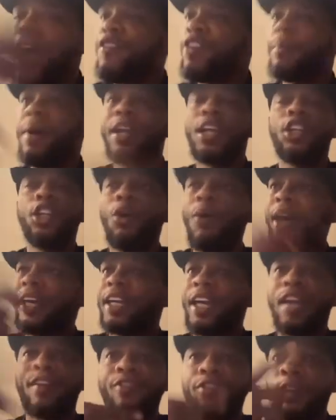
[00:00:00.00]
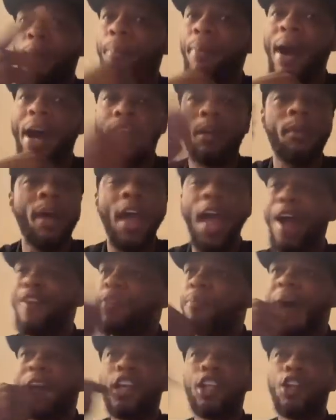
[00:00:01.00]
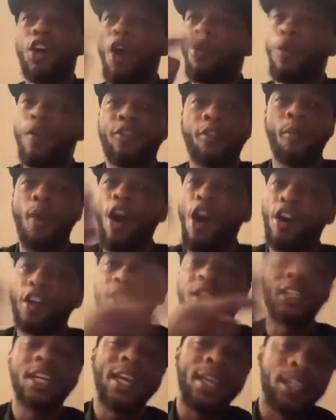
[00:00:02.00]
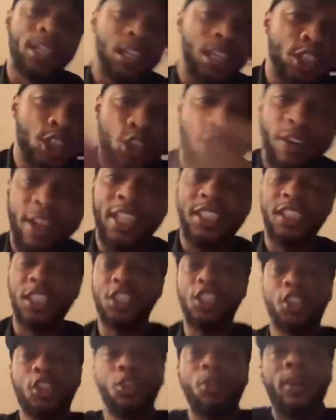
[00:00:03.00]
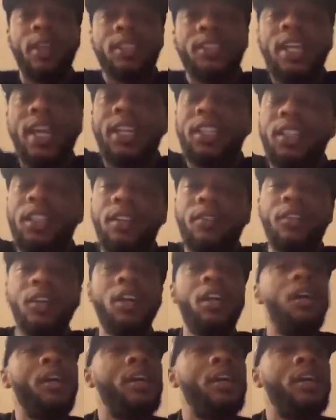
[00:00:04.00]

Everybody know I came from the bottom. Everybody know I went from artist transition to executive.